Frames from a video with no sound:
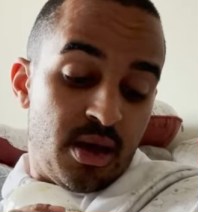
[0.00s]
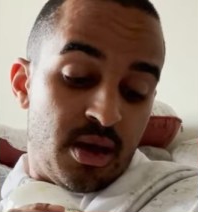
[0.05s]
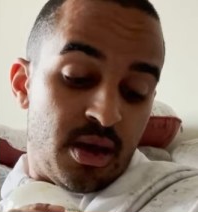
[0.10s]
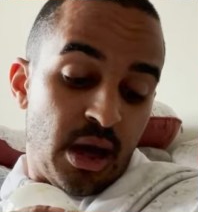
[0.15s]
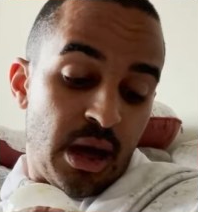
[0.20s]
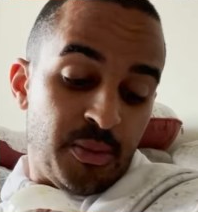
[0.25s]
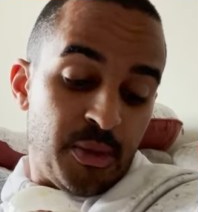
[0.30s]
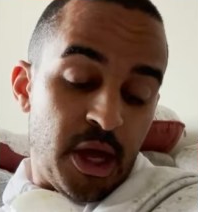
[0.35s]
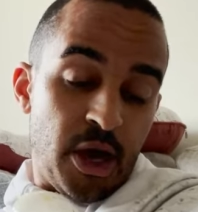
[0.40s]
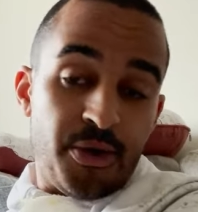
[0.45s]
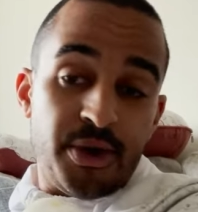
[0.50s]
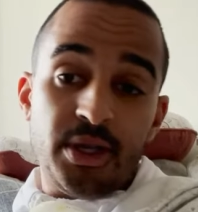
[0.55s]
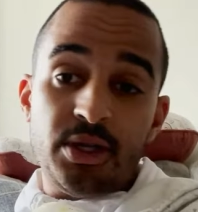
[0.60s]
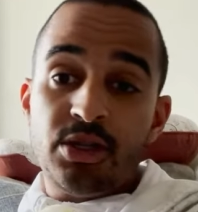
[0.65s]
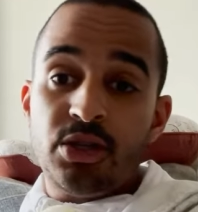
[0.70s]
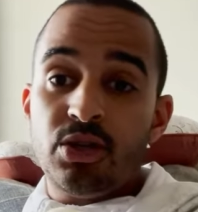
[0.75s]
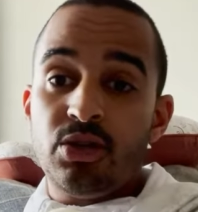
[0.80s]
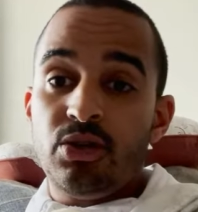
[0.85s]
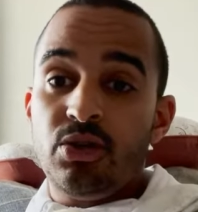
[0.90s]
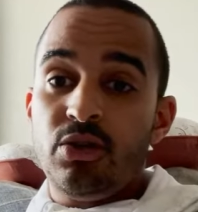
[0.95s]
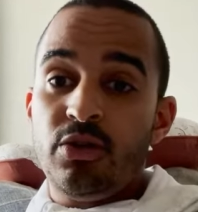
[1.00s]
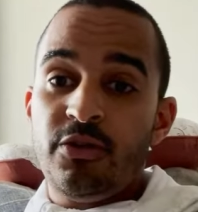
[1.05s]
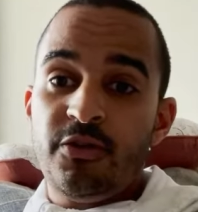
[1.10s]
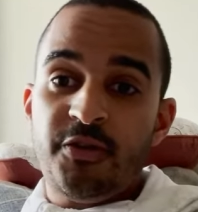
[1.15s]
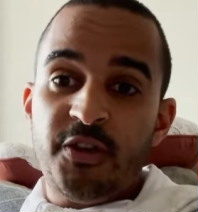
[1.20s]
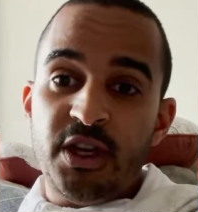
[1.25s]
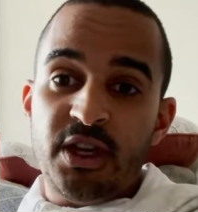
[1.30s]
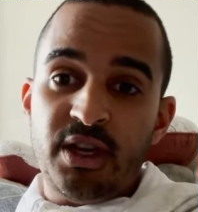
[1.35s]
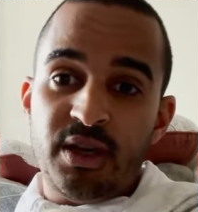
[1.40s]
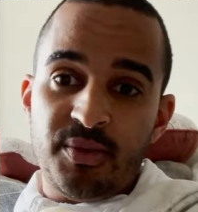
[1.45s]
I'm going to
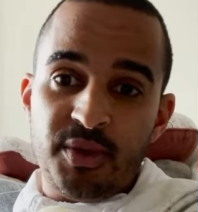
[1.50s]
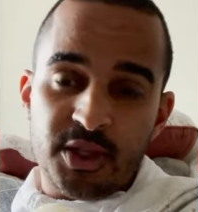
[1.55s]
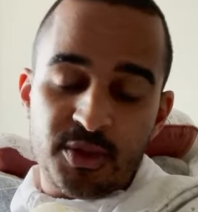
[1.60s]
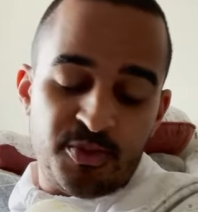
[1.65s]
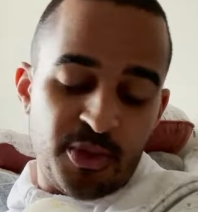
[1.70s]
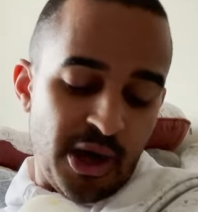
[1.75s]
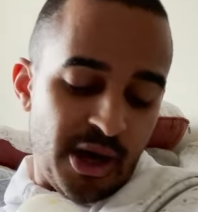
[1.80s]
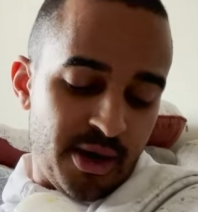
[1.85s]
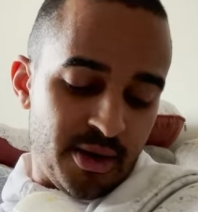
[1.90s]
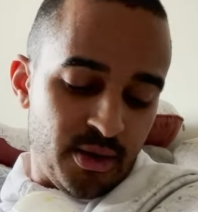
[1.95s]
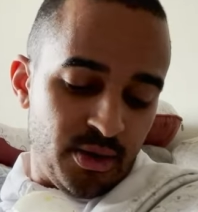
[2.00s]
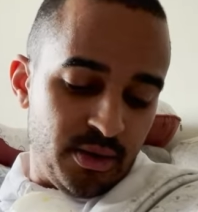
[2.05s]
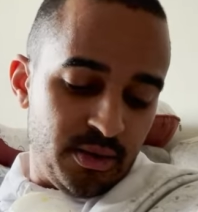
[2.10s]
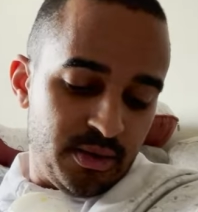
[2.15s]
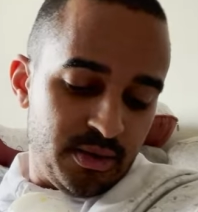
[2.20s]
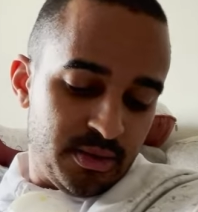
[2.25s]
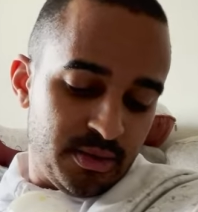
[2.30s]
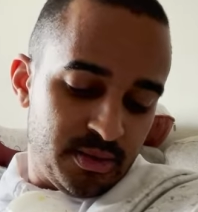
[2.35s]
feed him this bottle